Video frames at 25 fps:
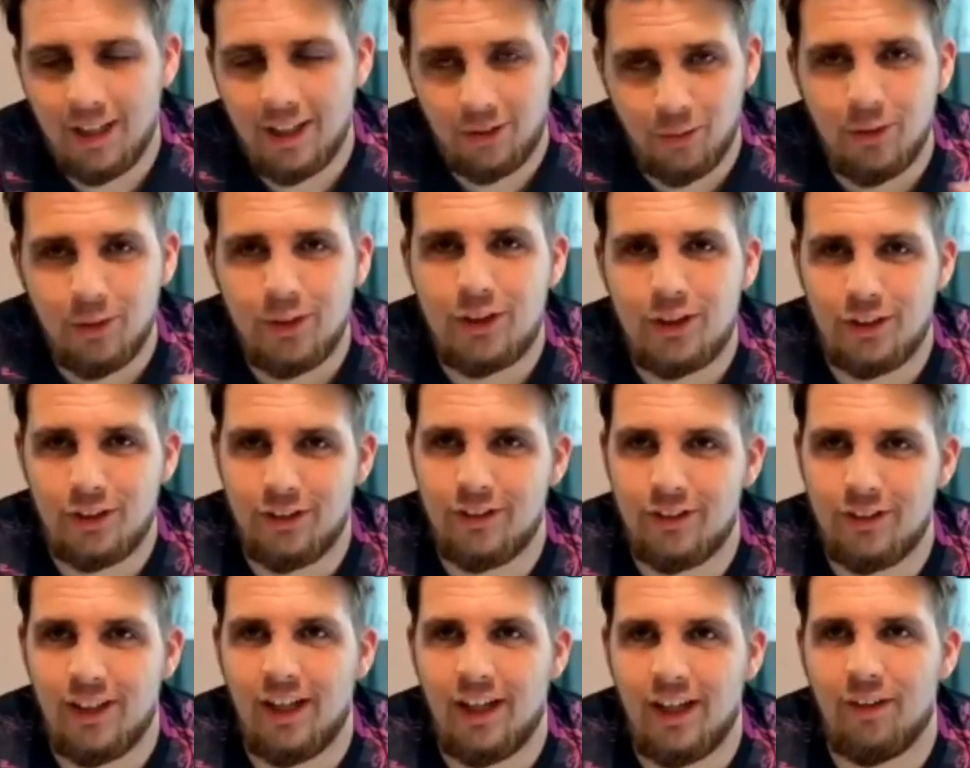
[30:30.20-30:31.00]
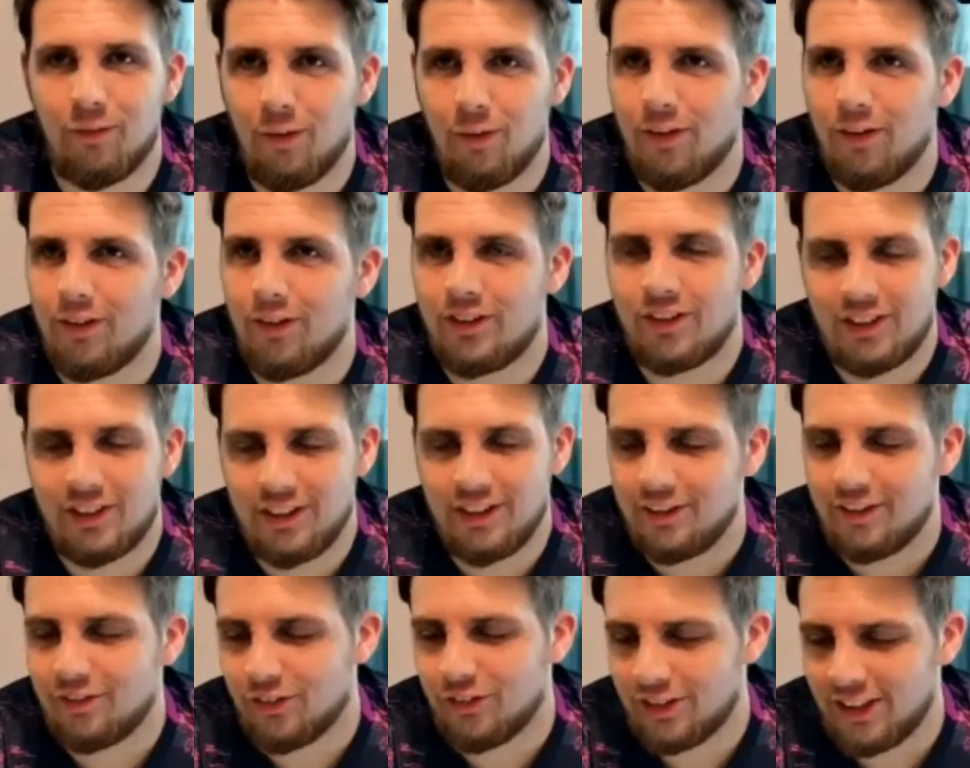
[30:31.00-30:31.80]
go-to that I've watched 3
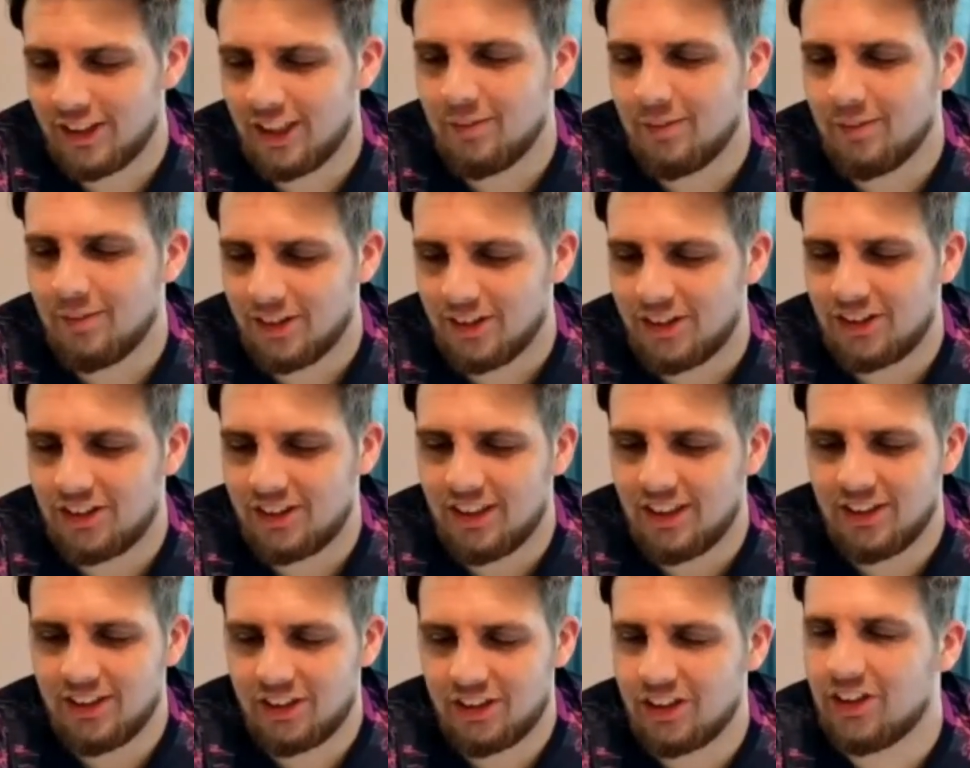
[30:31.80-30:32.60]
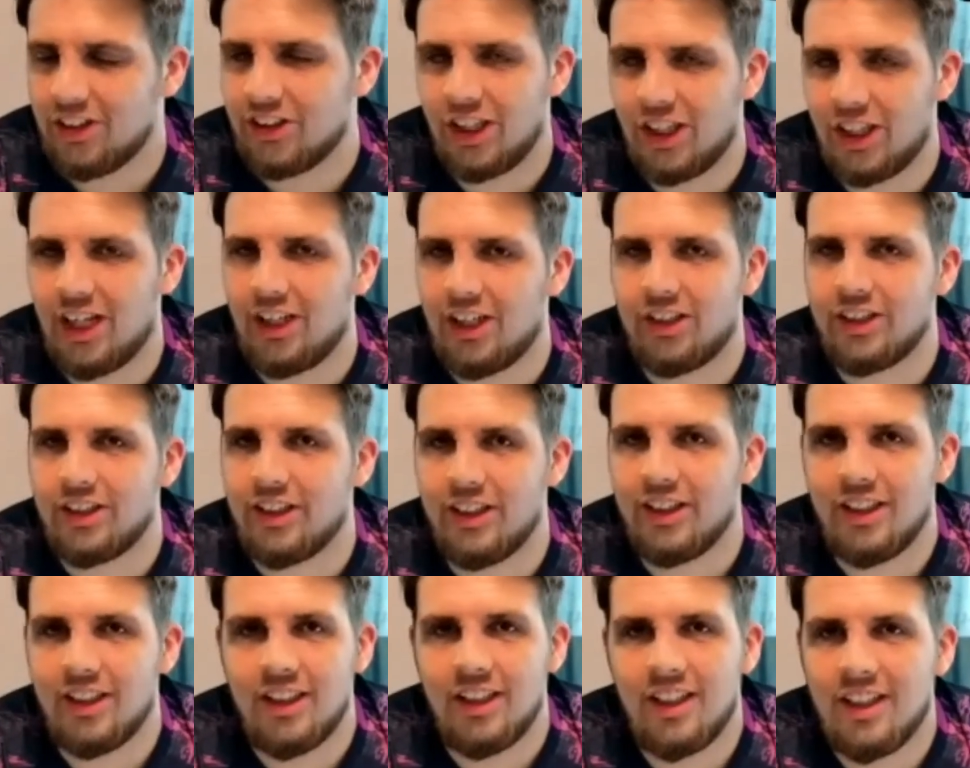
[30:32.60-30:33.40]
or 4 times is Sons of
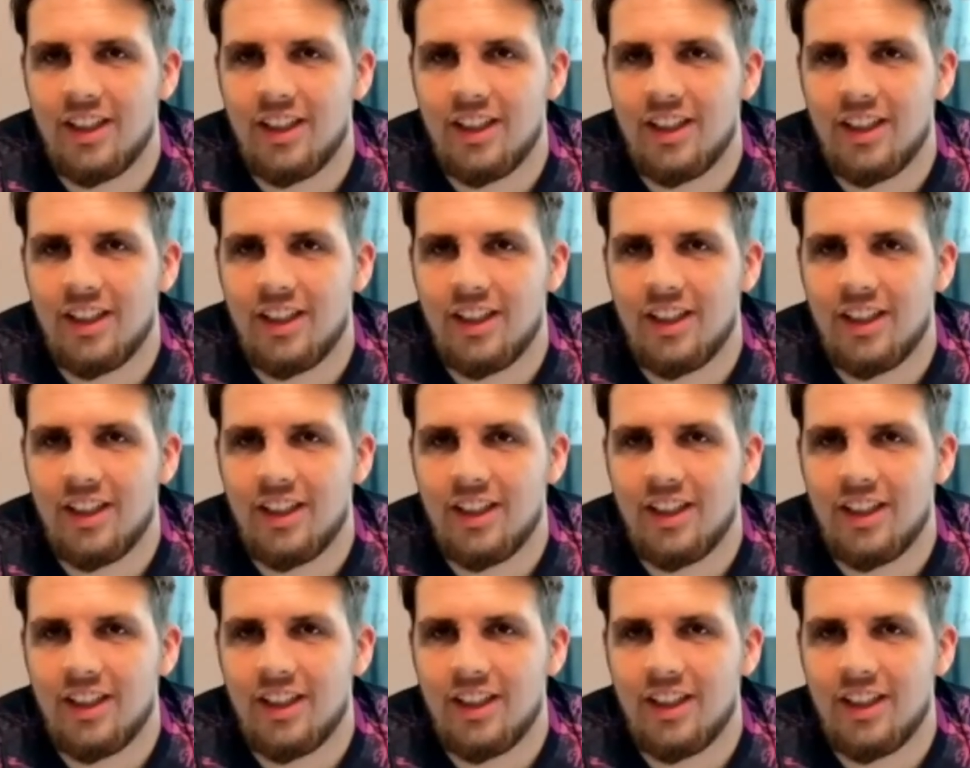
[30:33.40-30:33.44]
Anarchy.